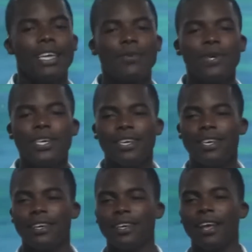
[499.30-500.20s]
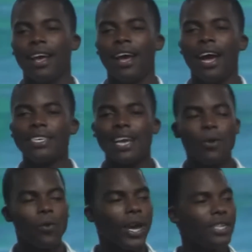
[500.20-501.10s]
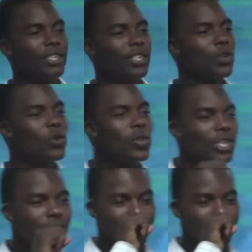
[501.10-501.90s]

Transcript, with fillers: as we, as I went to school,